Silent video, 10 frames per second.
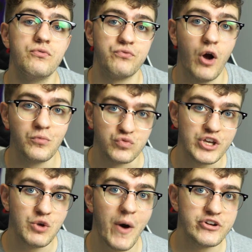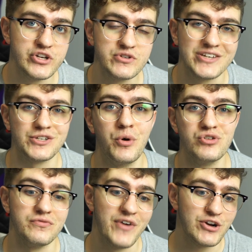from rookie wide receivers as
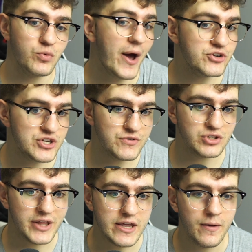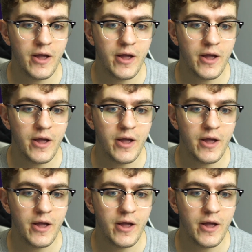opposed to veteran wide receivers late,